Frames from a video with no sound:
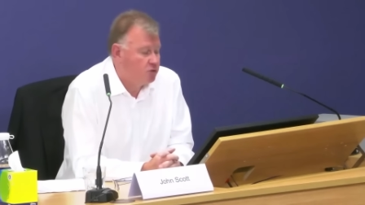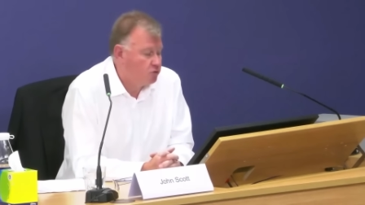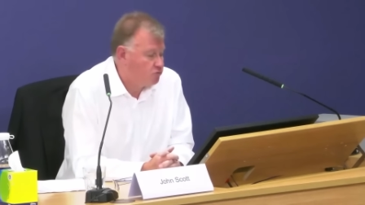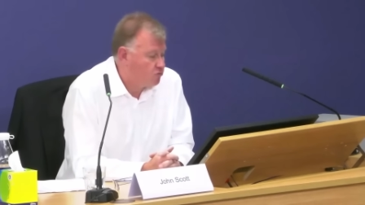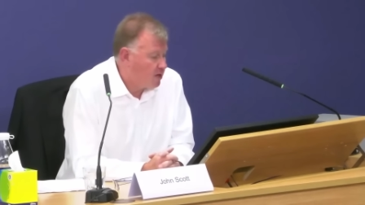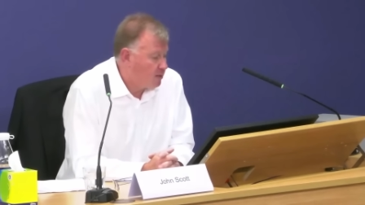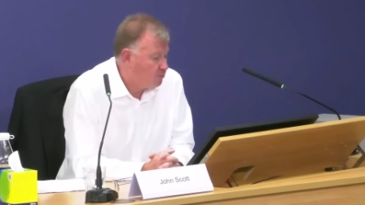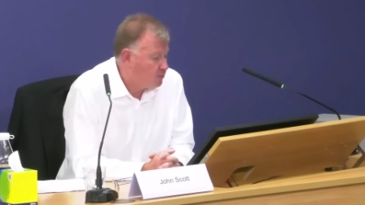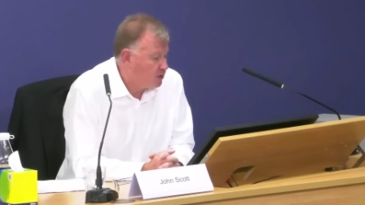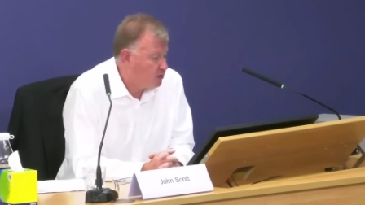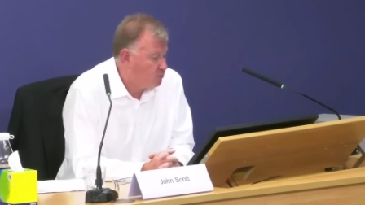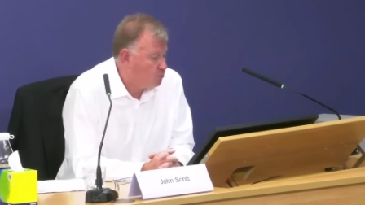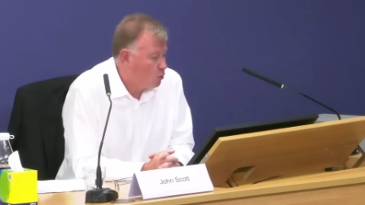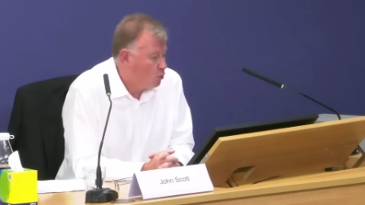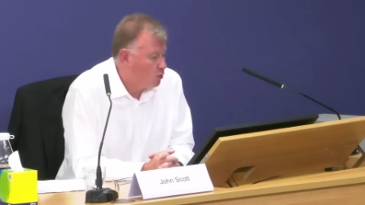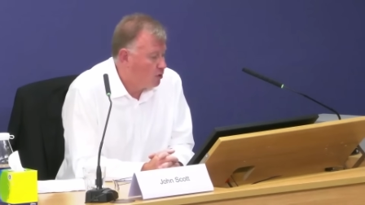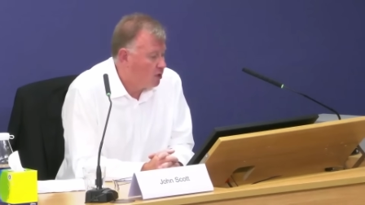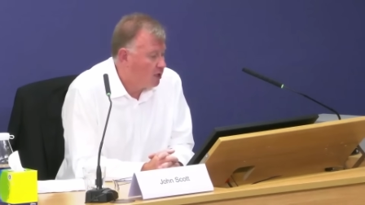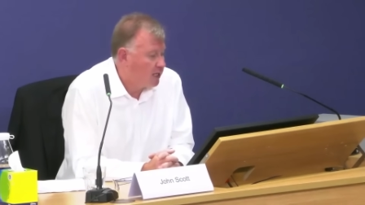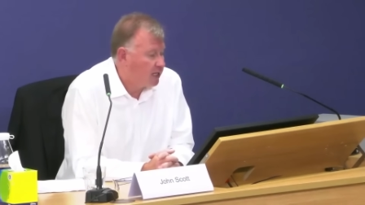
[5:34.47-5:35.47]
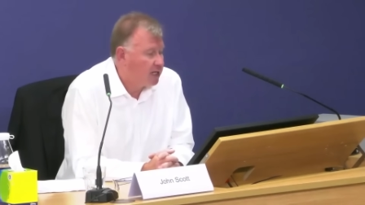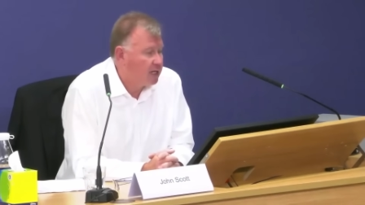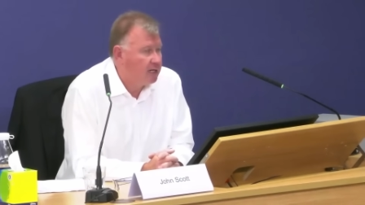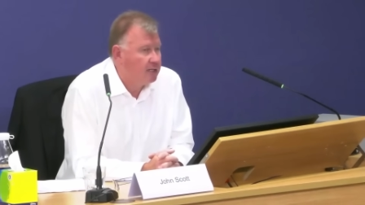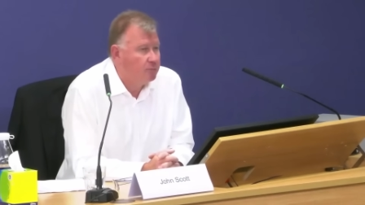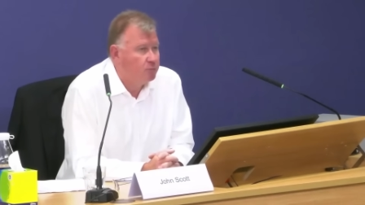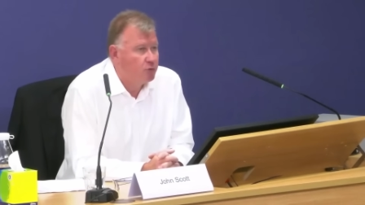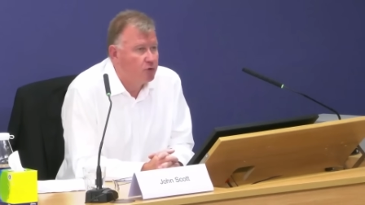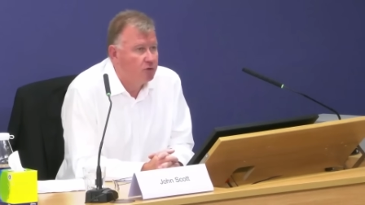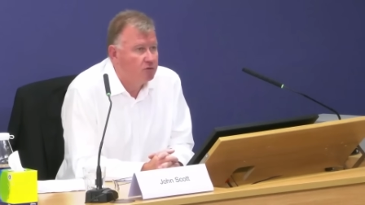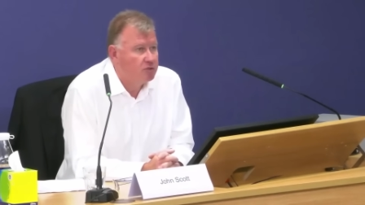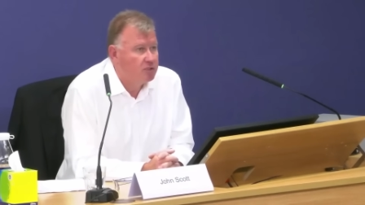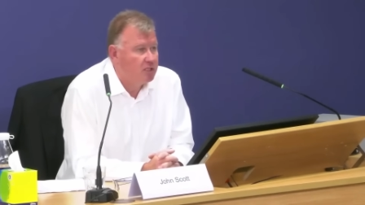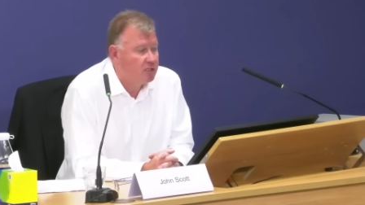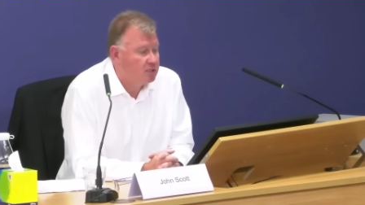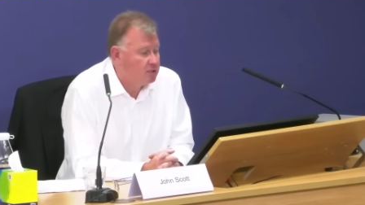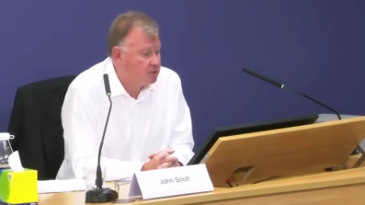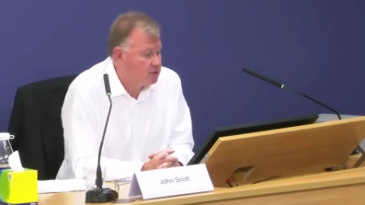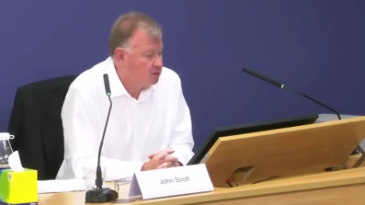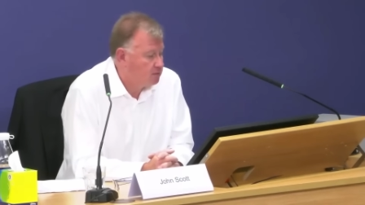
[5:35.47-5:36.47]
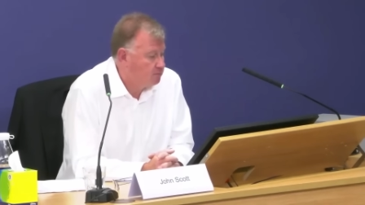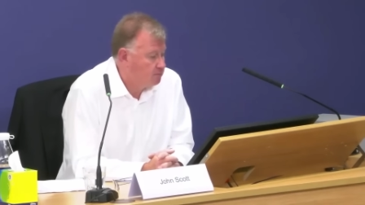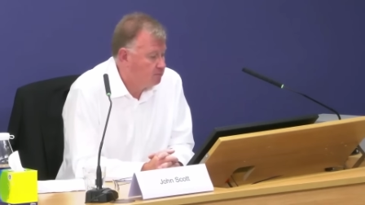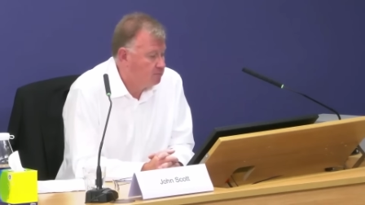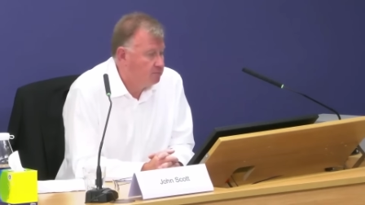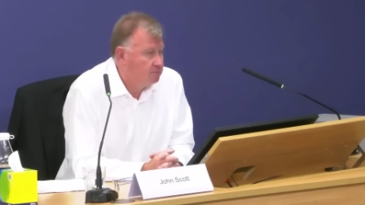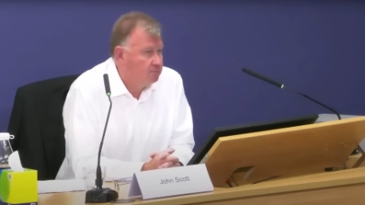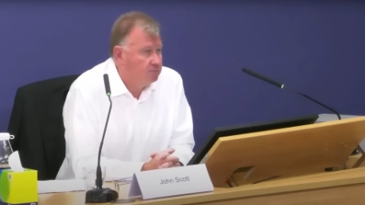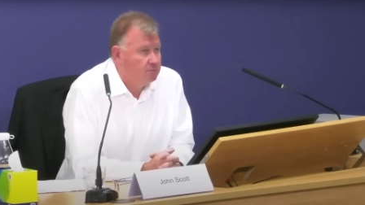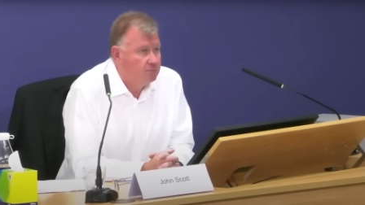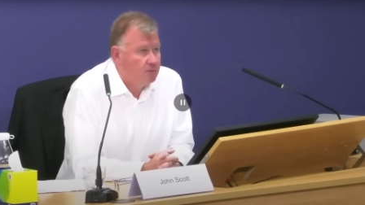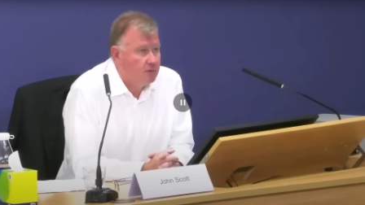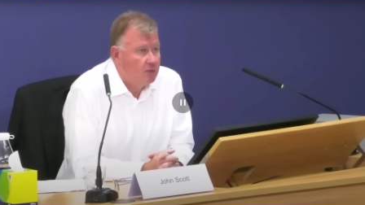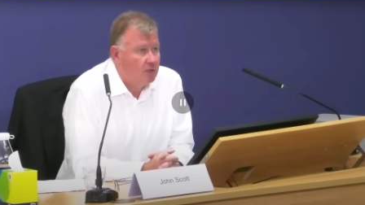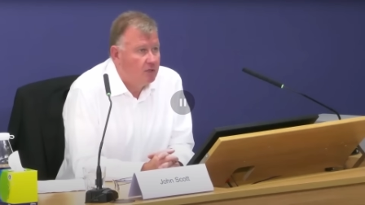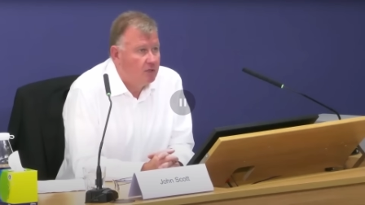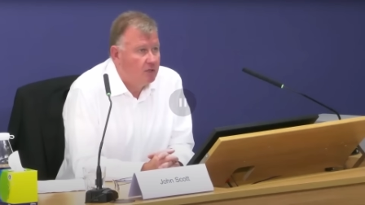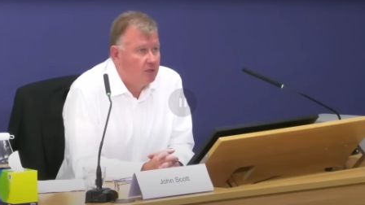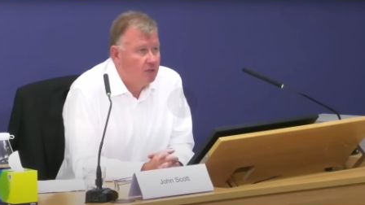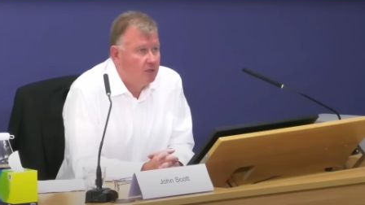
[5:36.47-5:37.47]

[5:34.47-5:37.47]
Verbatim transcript: scrapped is more like a process. I